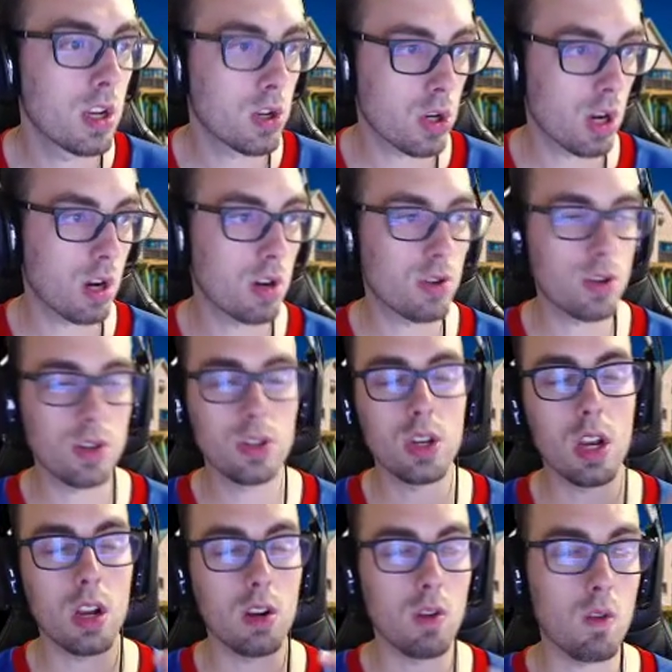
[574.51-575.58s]
Chargers,
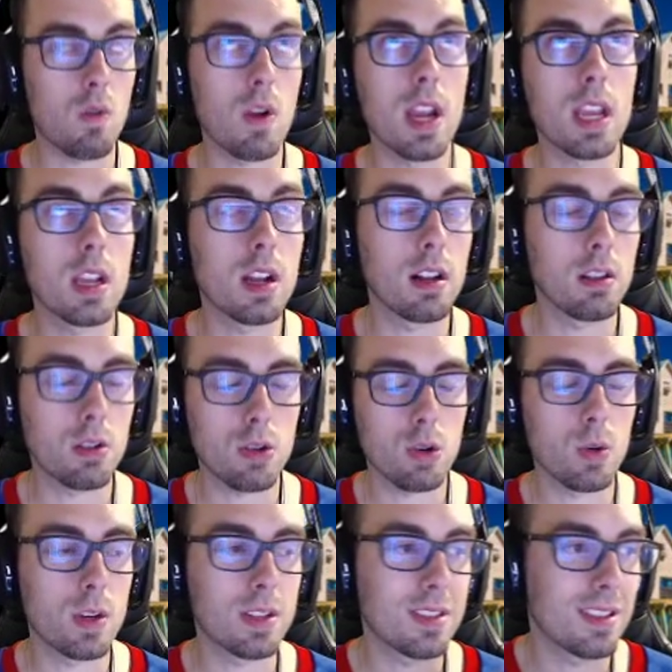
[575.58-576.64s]
great color
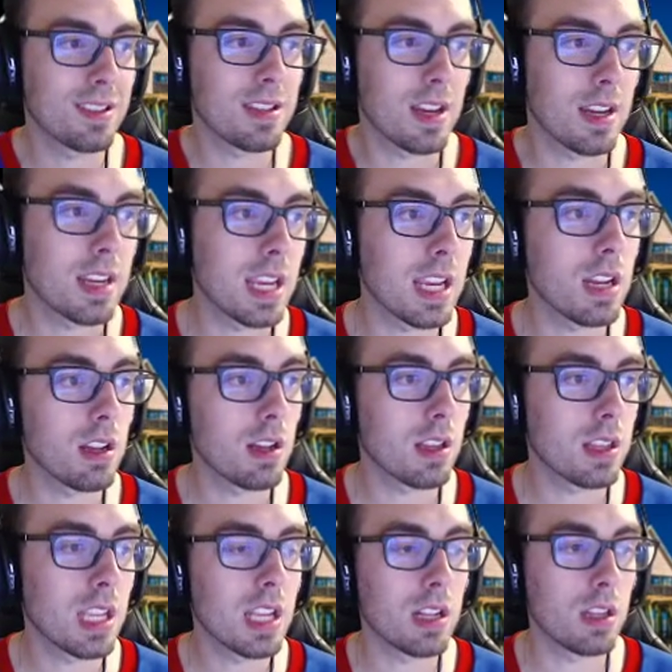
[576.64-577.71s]
choices. Need
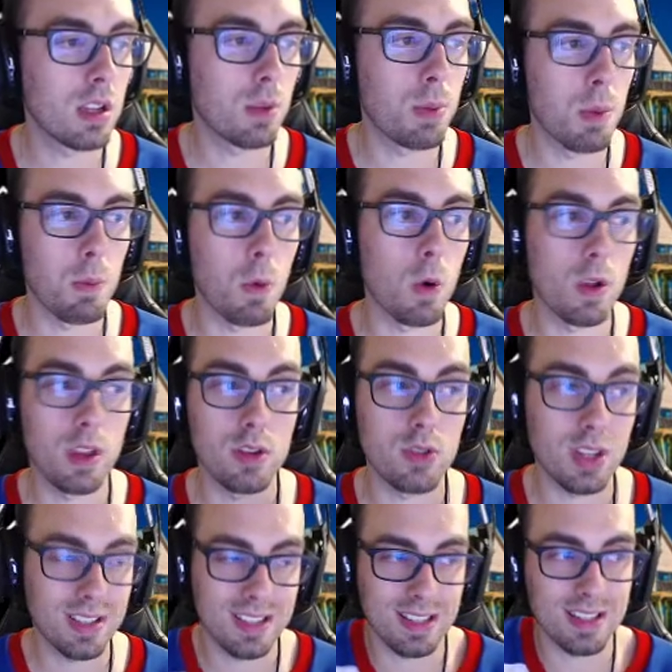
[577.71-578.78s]
a little bit more than
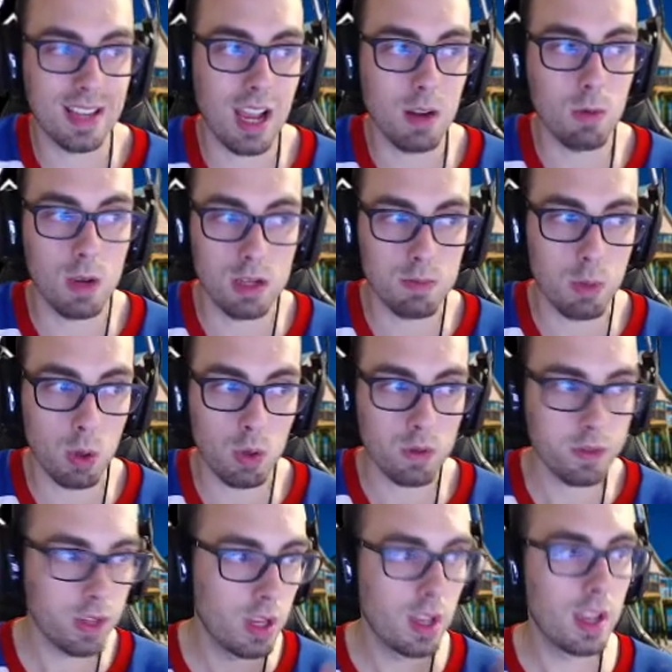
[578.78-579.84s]
just a sideways
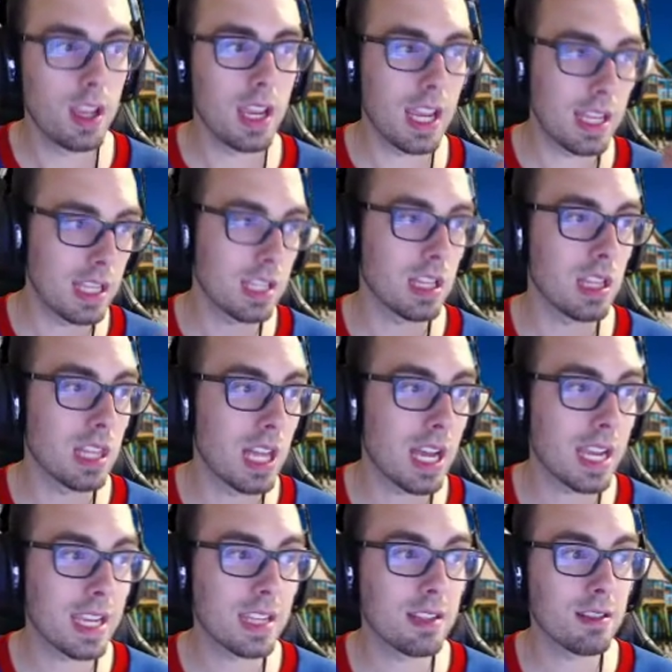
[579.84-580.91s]
bolt. And then the
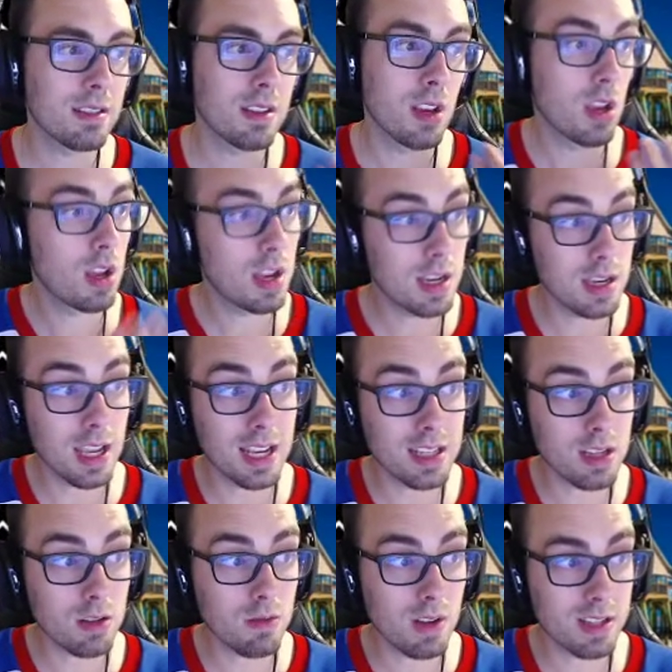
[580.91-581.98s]
Lions,
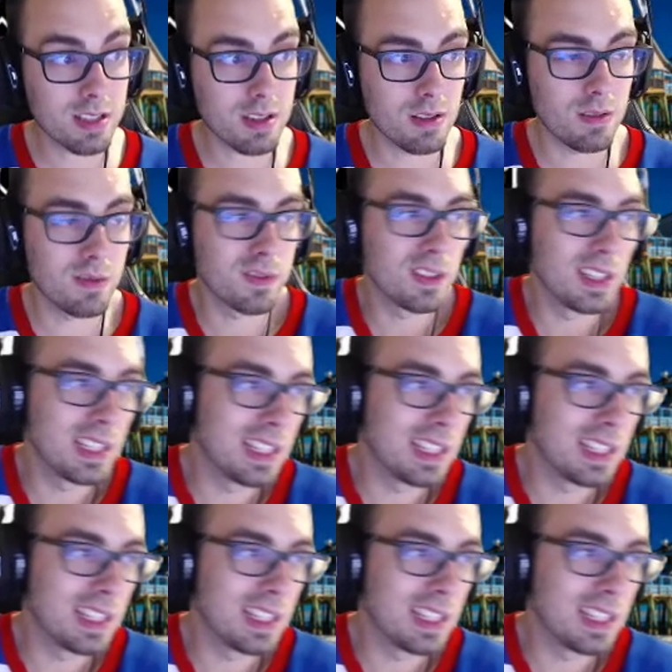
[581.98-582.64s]
nice aggressive.